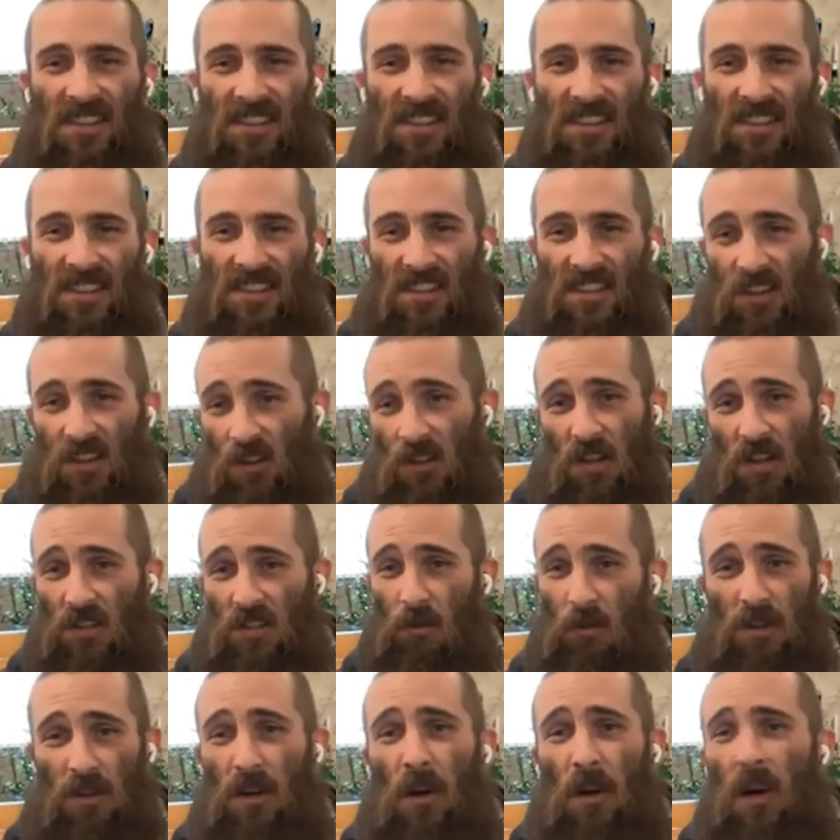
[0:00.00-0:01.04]
You know, unless you
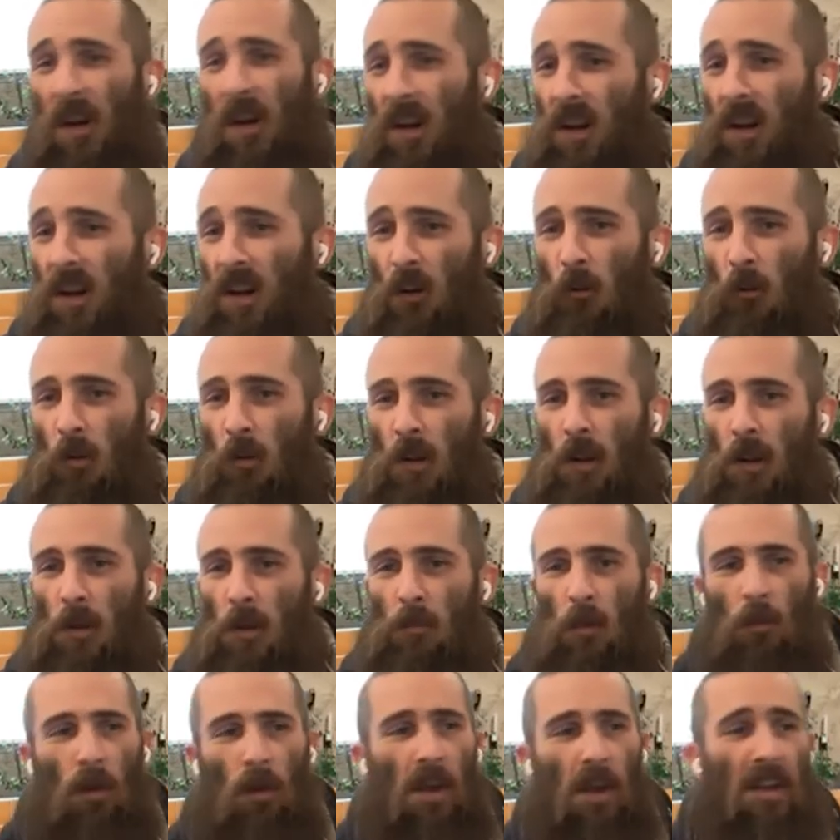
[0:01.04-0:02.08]
want to know how,
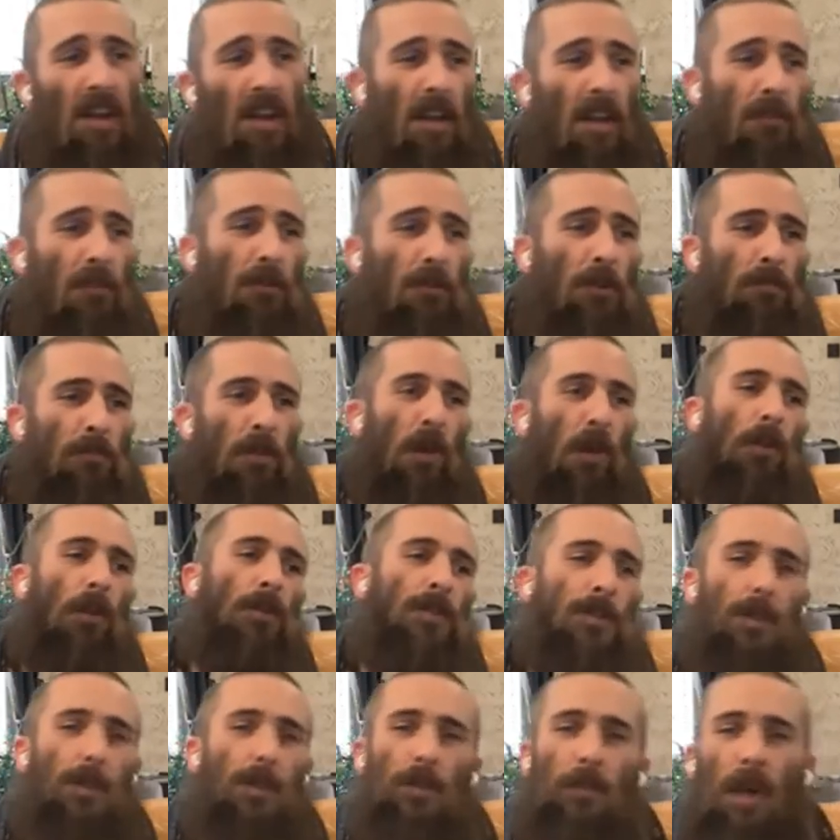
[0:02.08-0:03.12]
but right, every
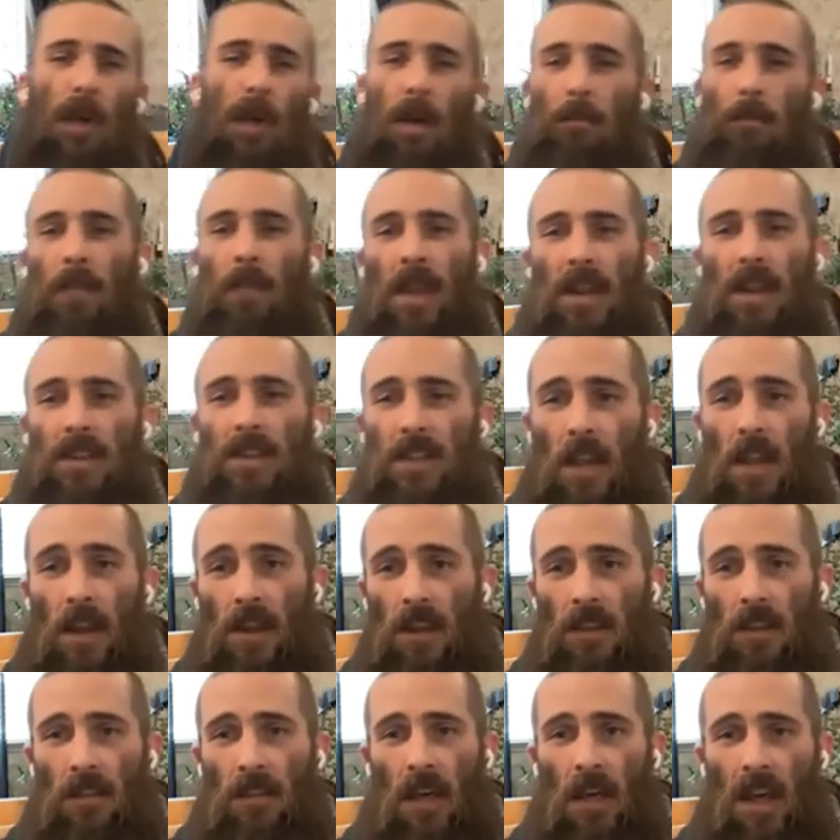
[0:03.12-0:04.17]
post is about
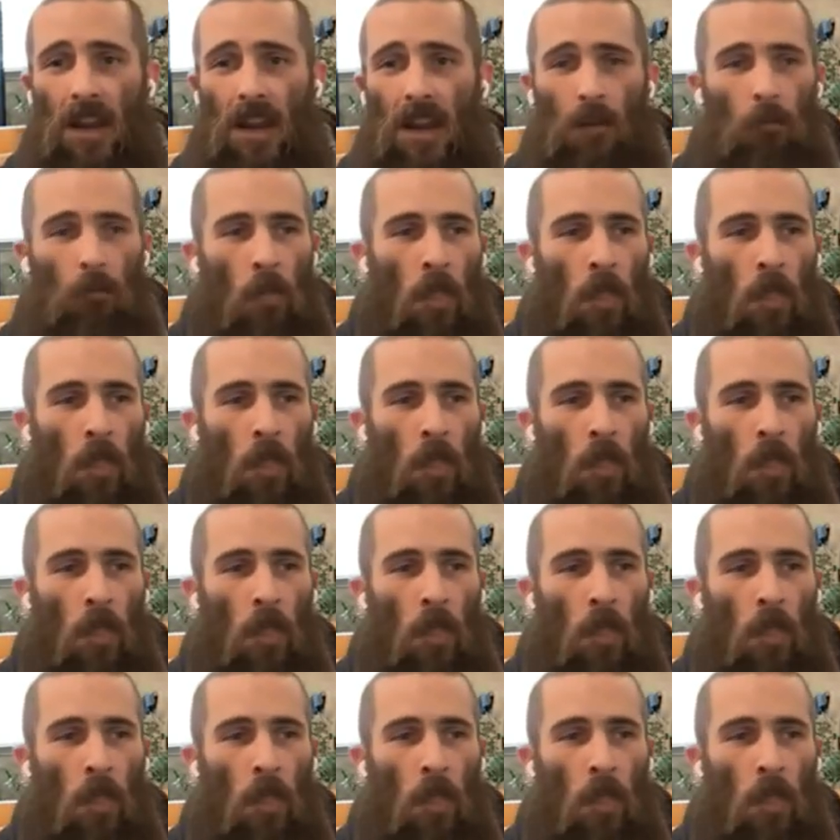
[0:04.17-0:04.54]
maintaining that